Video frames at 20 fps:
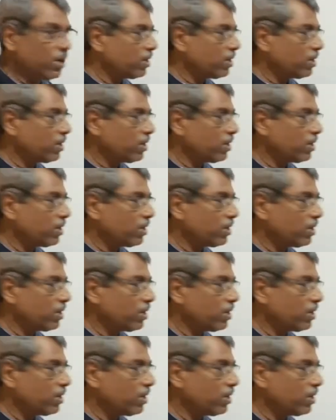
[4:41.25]
That is why
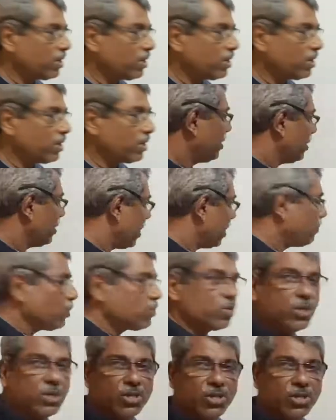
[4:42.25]
that
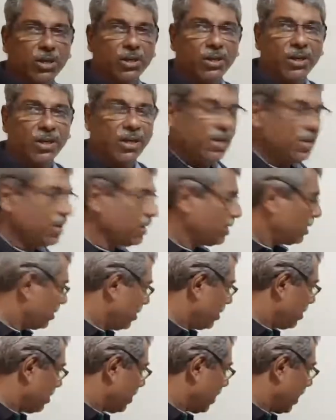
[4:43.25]
position, the
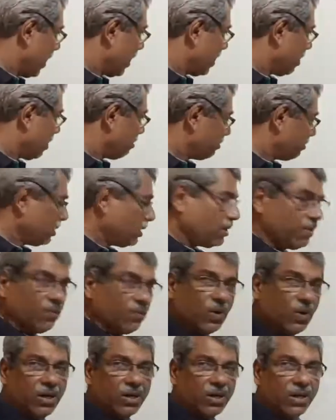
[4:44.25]
tire of the
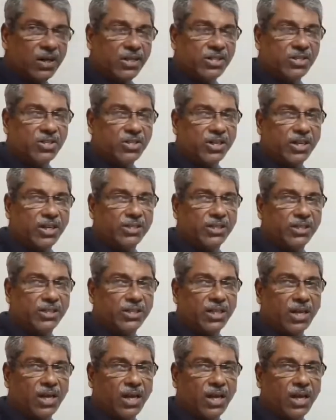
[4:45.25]
vehicle is touching the
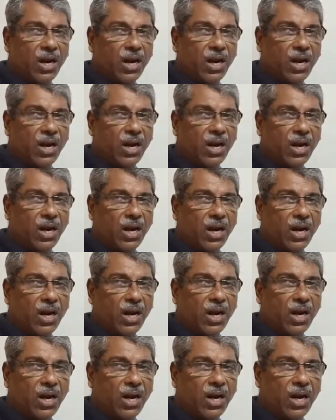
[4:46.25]
ground at this
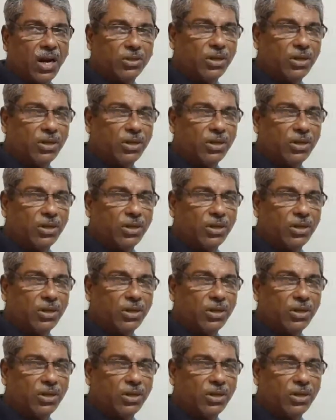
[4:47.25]
point.